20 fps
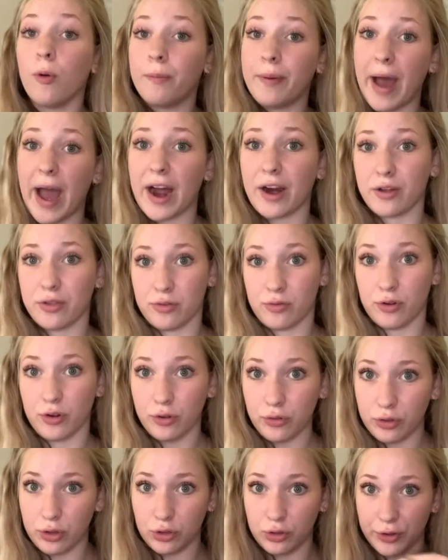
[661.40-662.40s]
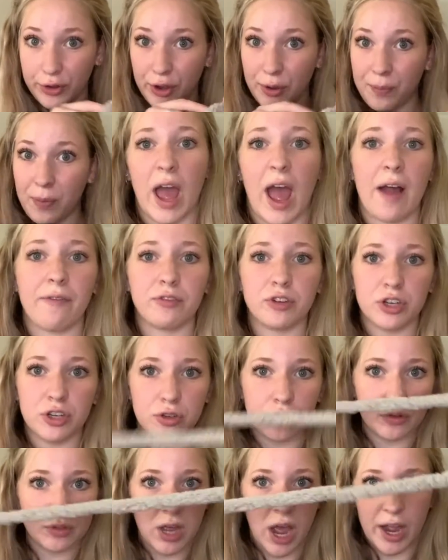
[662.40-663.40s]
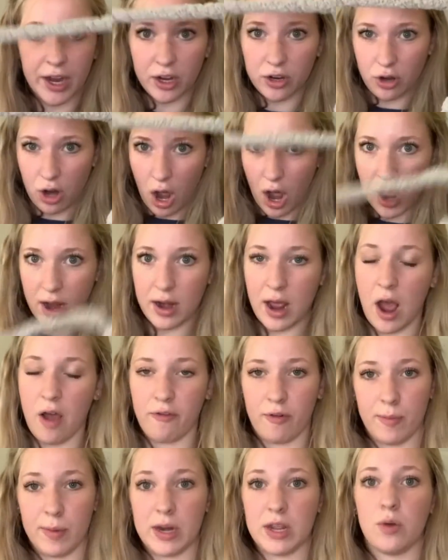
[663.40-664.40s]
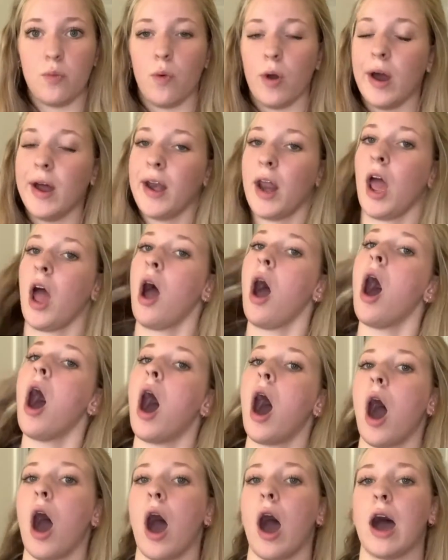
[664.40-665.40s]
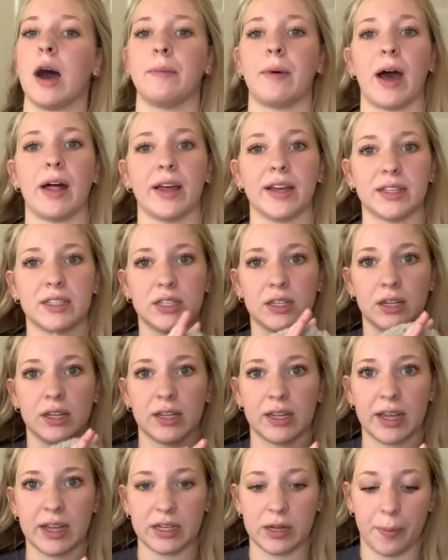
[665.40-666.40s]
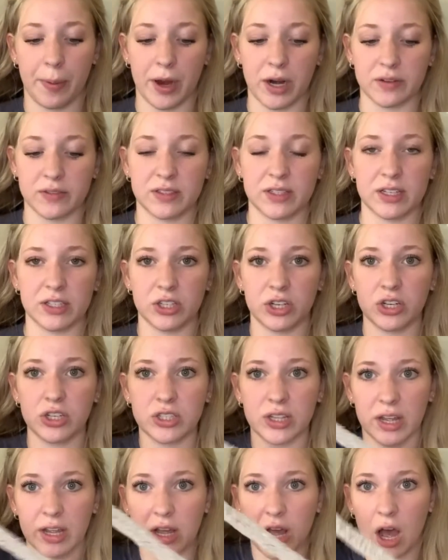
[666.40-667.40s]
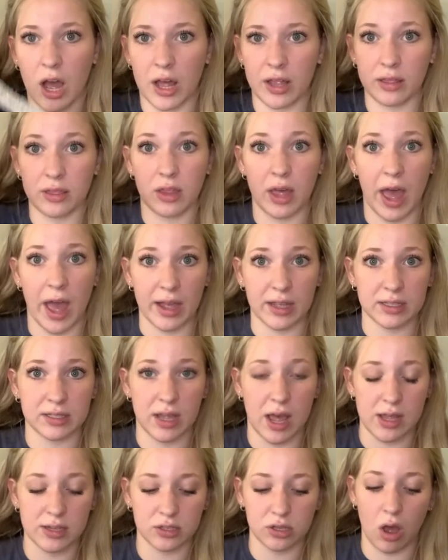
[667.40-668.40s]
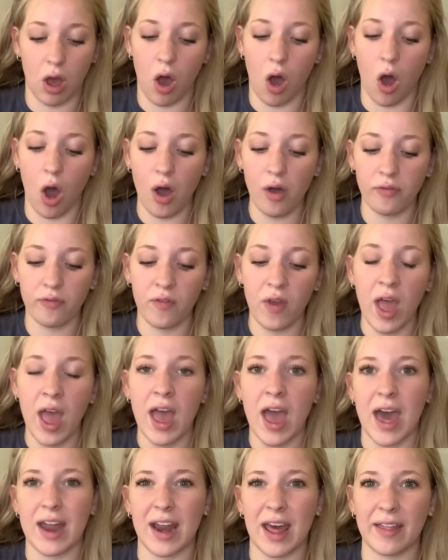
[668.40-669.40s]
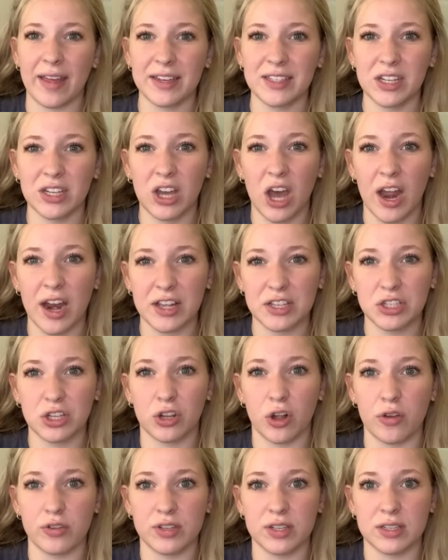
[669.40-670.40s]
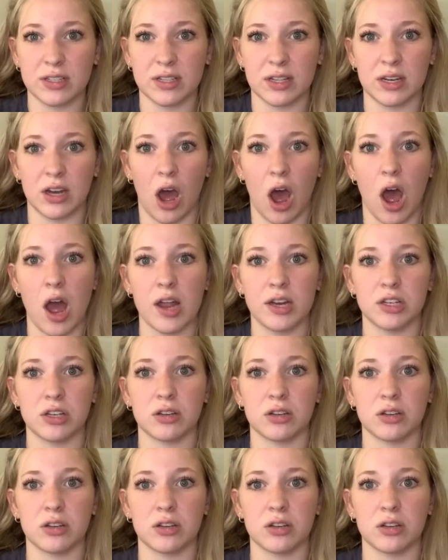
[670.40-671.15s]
back through the loop. After you tie your knot, however many you want, I like to get a pair of scissors and cut the excess off. And I like to cut as close to the knot